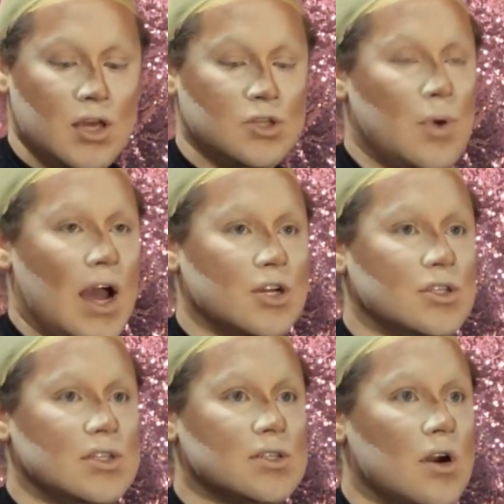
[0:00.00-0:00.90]
to
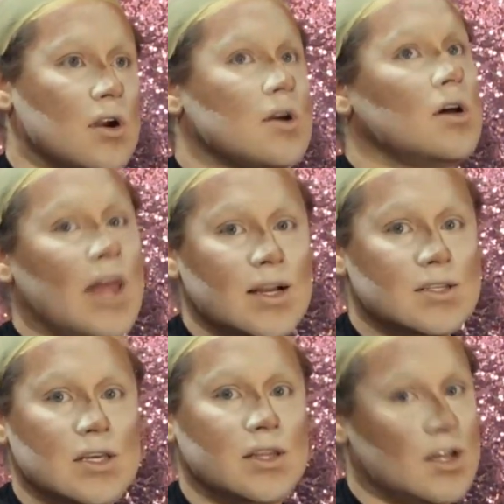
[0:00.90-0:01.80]
actually start
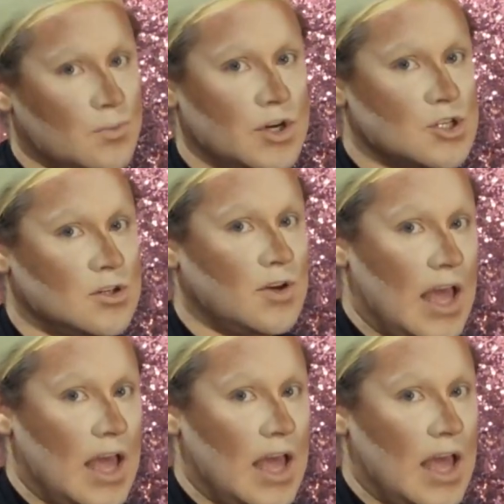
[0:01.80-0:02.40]
collecting the original